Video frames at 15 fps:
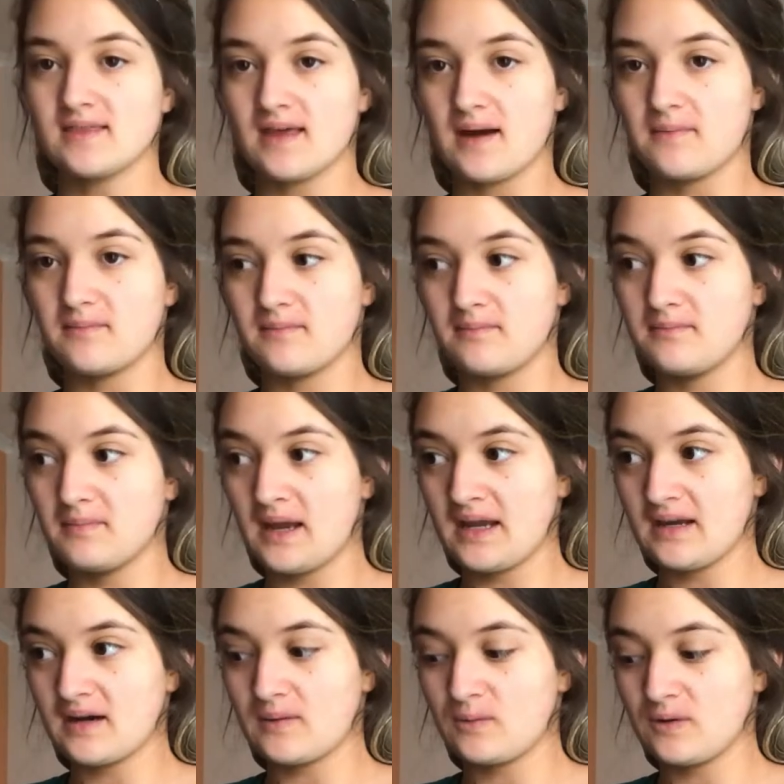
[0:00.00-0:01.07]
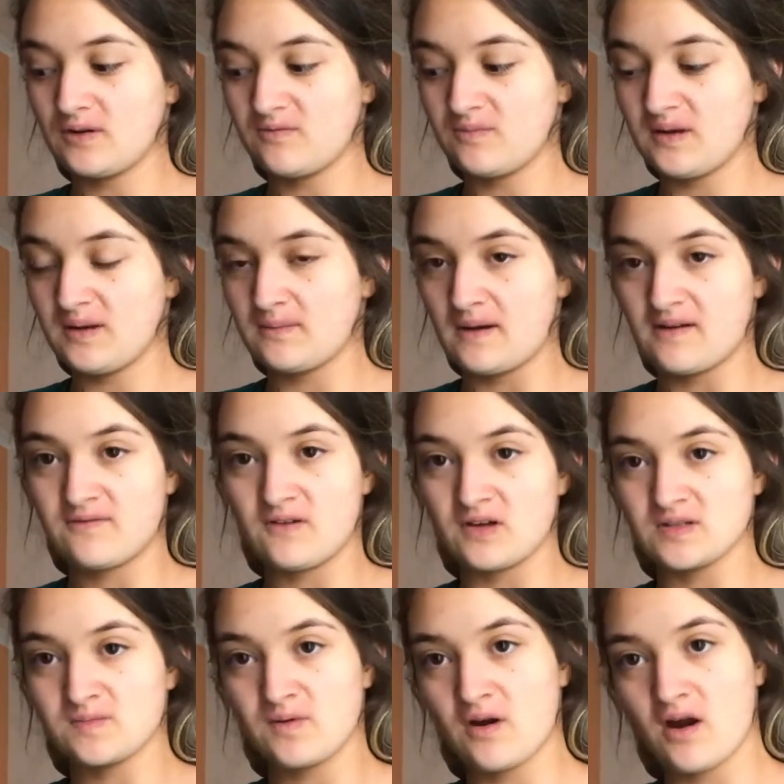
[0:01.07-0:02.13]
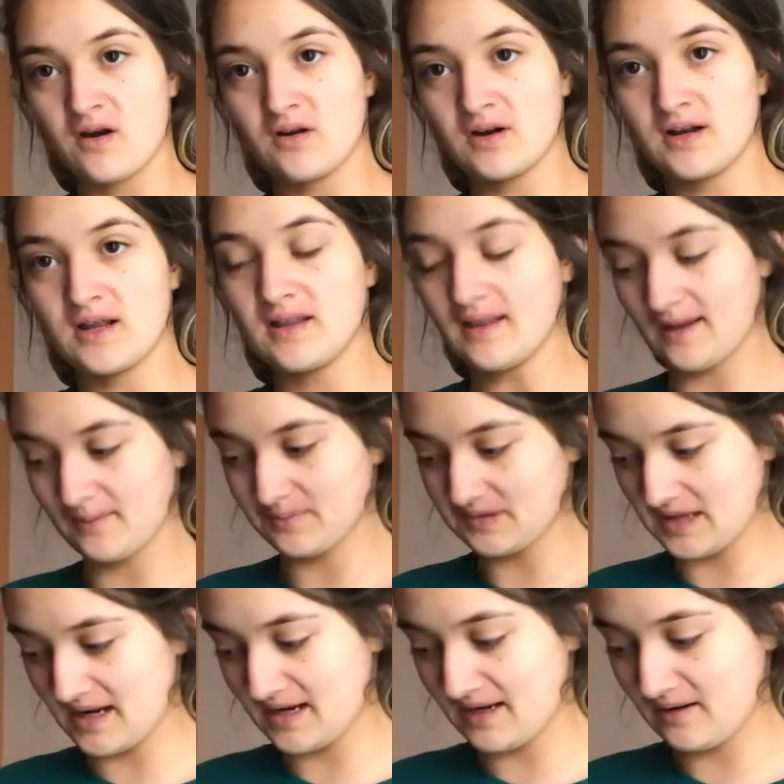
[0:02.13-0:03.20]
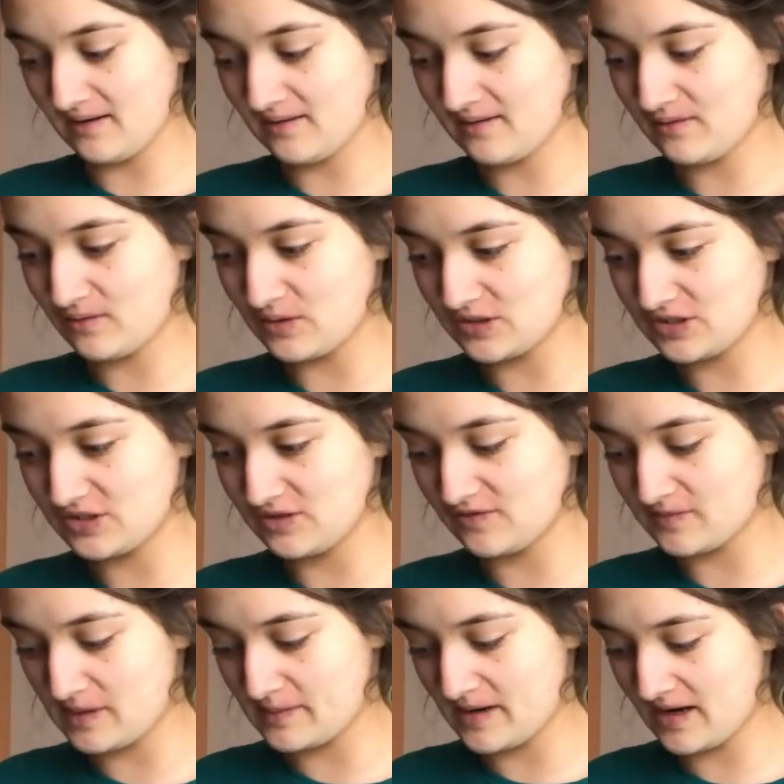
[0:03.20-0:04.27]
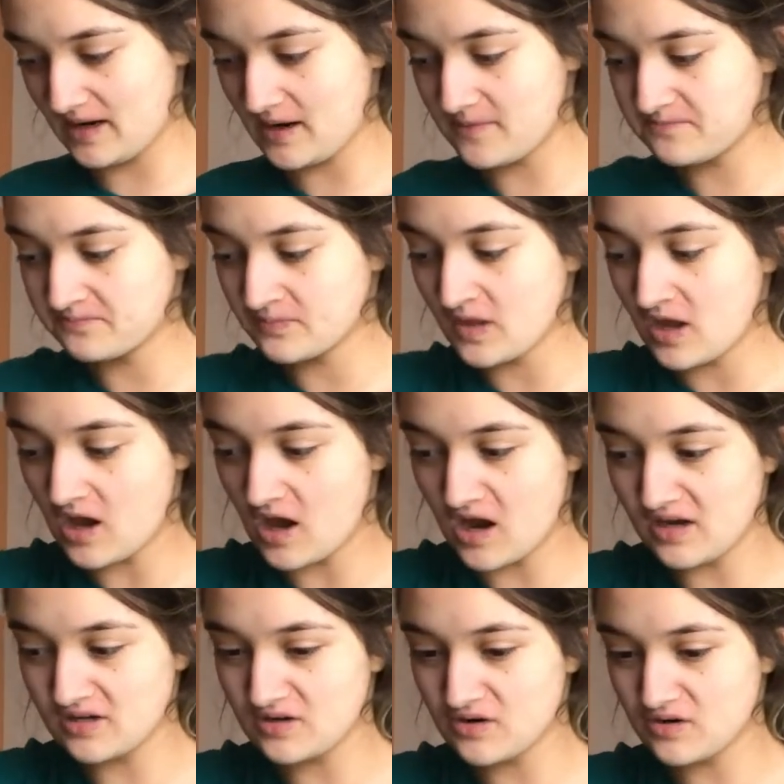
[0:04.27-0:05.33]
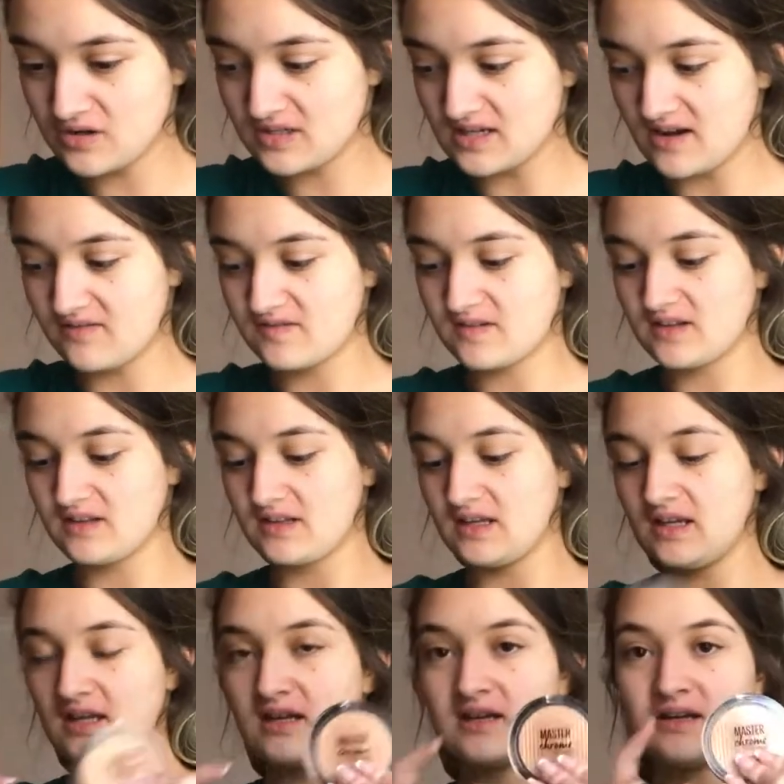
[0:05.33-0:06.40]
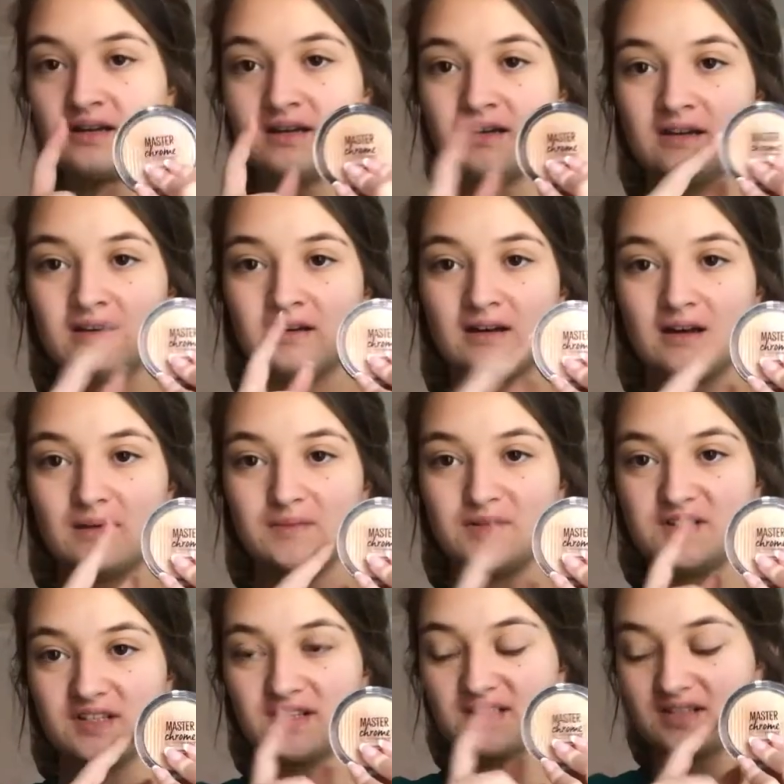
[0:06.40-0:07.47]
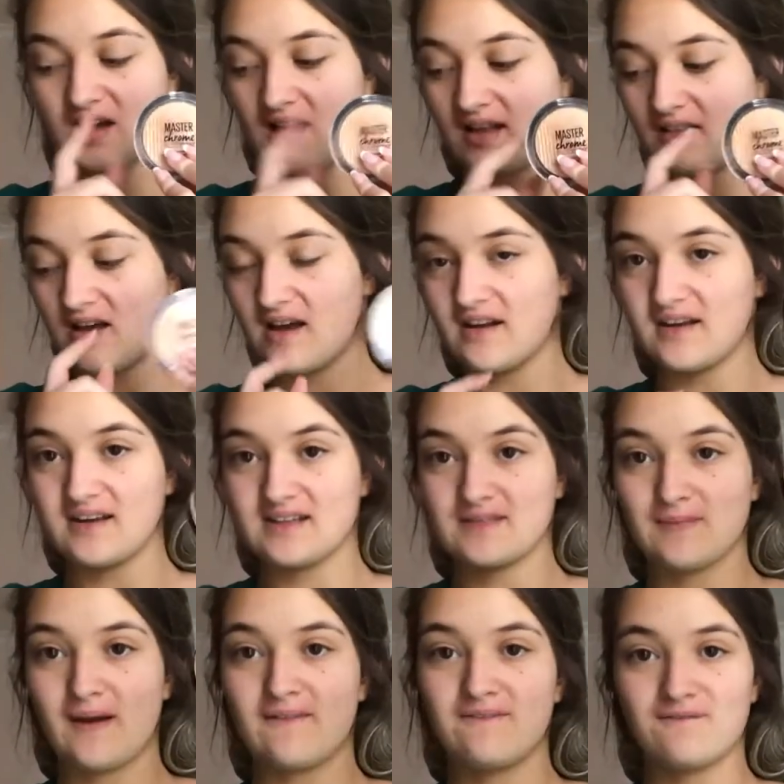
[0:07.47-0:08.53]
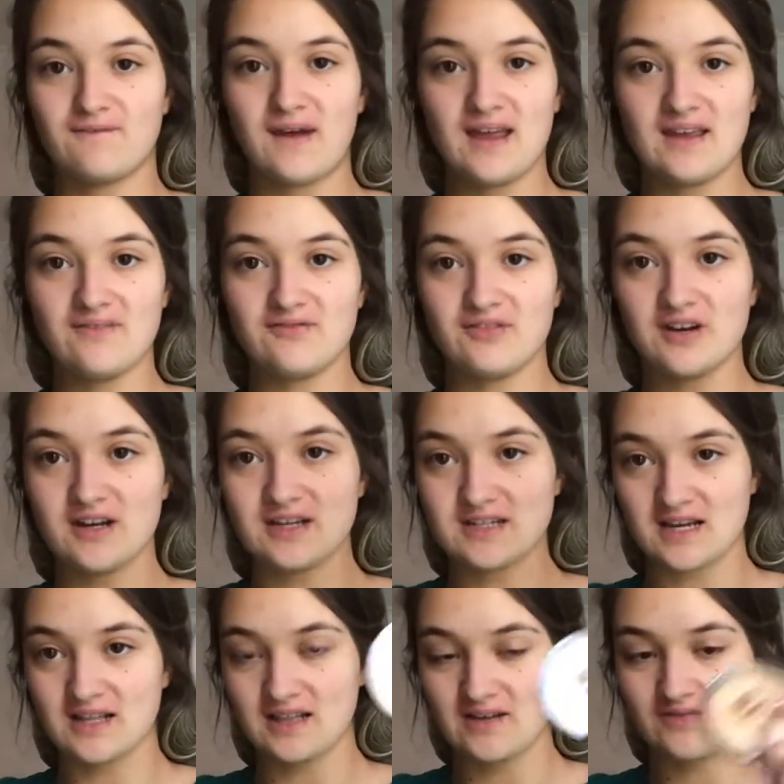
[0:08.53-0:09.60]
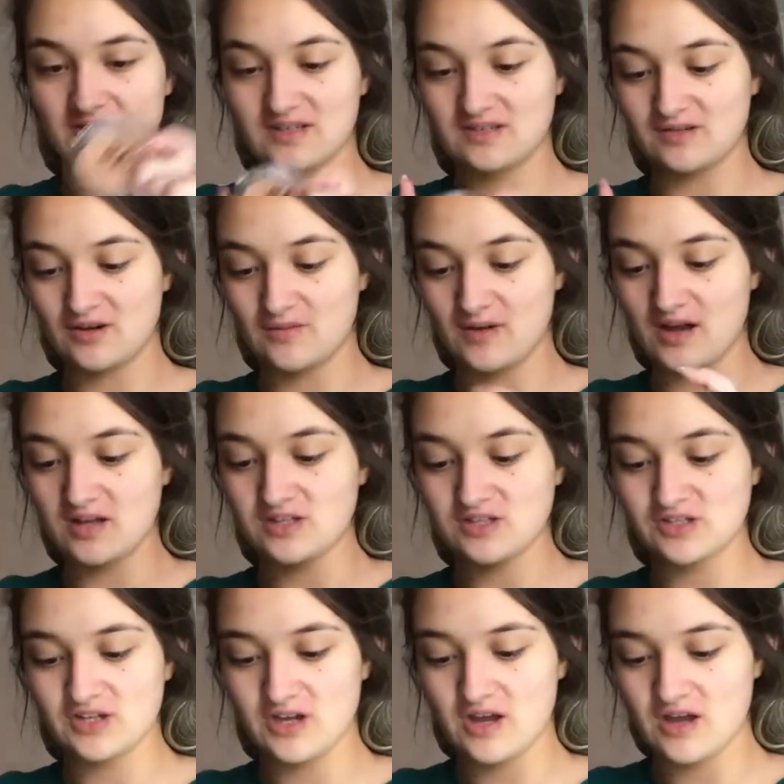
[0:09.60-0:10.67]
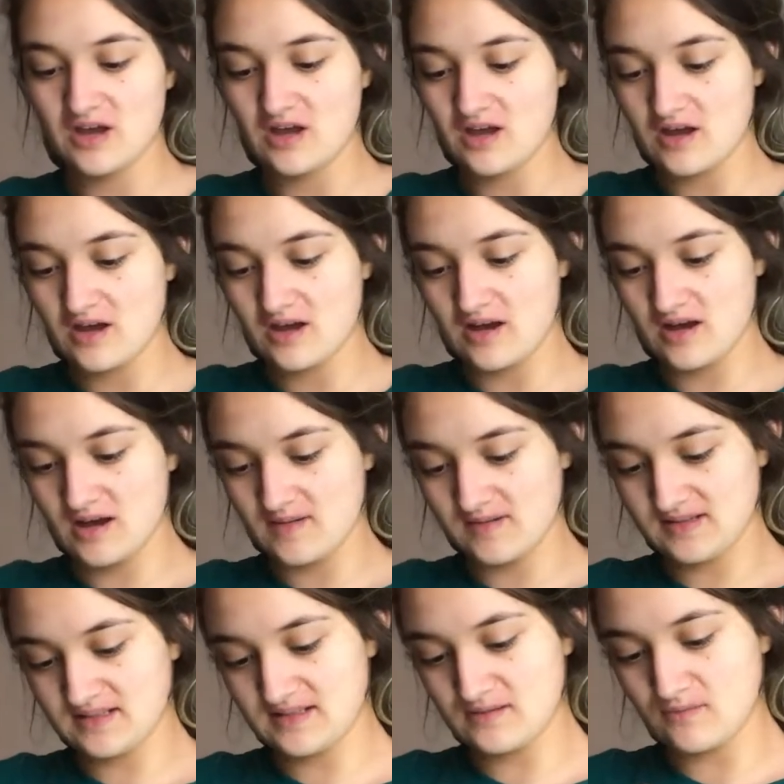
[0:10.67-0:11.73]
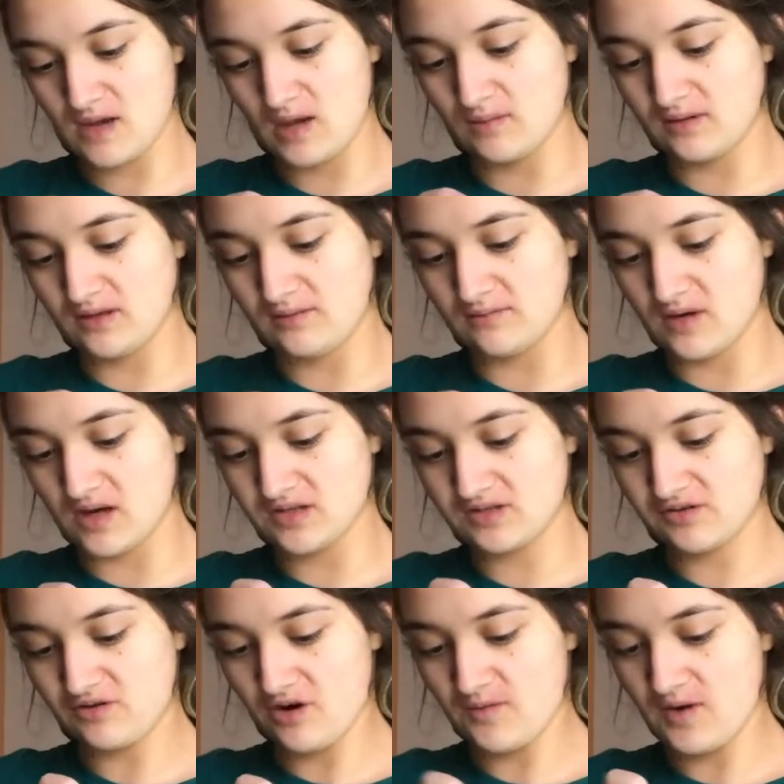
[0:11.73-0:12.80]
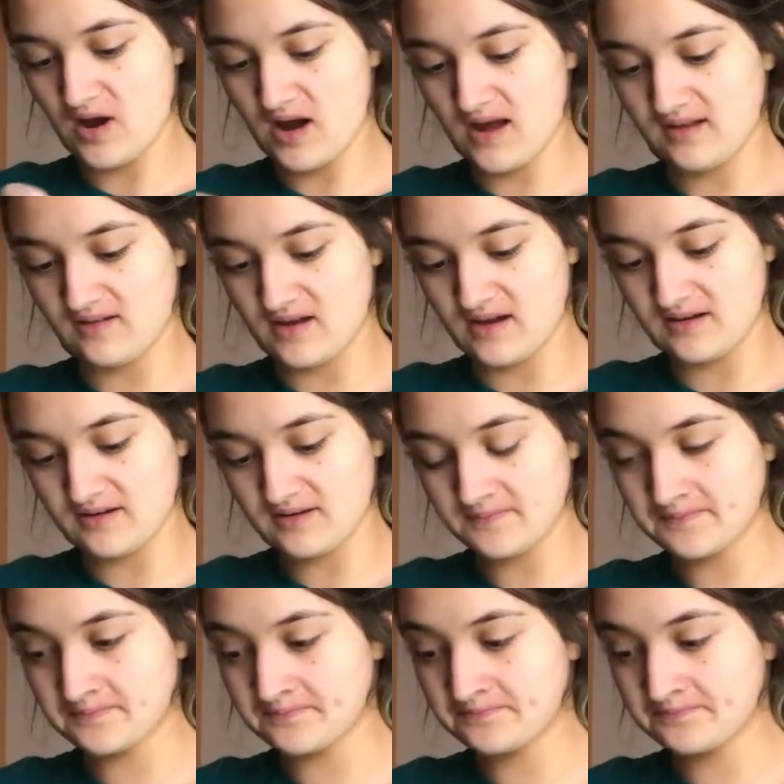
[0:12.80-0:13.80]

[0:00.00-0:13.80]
that makeup would have been my first priority, like planning what to do for my makeup. I know definitely I'm using this highlighter. It's my favorite. I love it so much. This is the Maybelline Master Chrome highlighter.